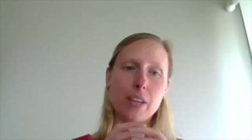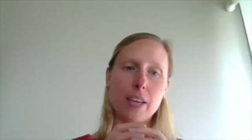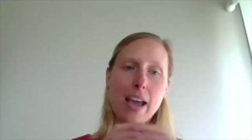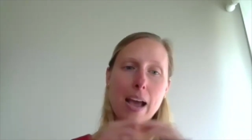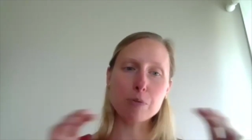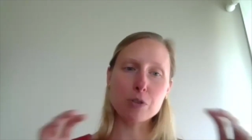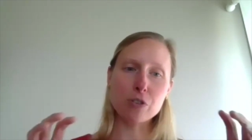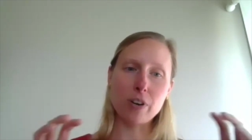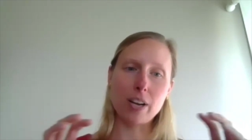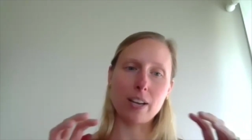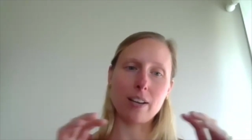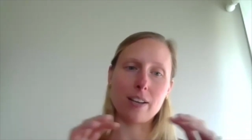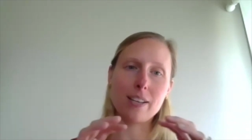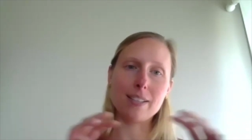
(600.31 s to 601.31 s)

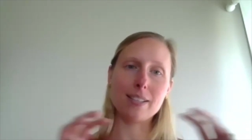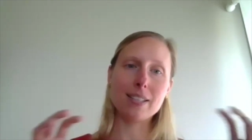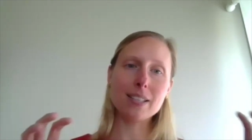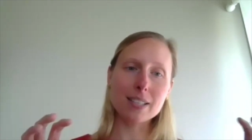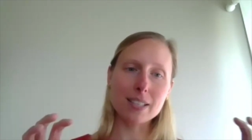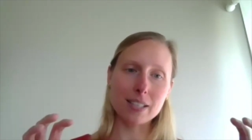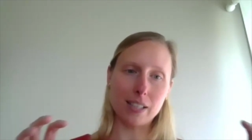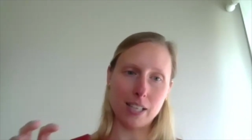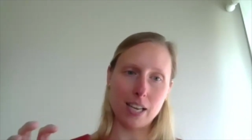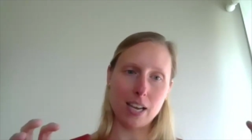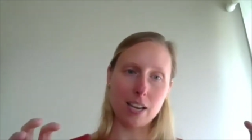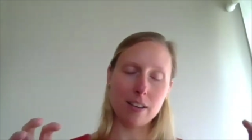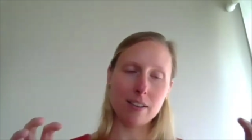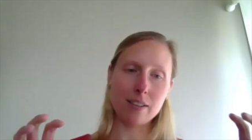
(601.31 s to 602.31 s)
capturing
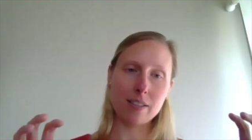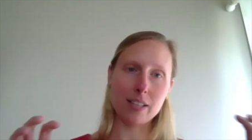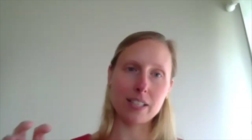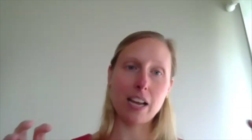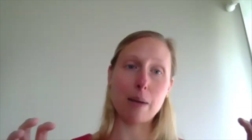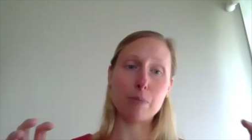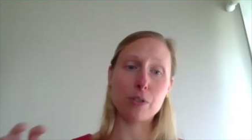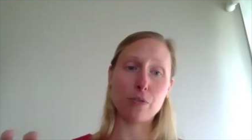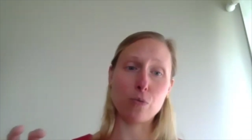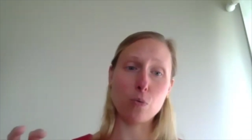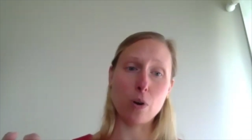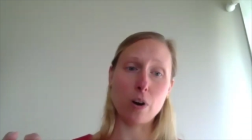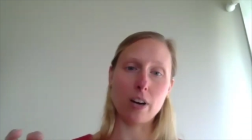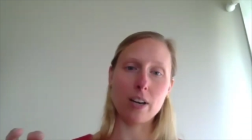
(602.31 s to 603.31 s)
consistently the types of
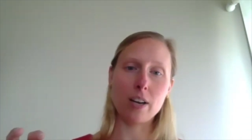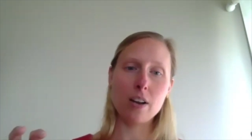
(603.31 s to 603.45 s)
work,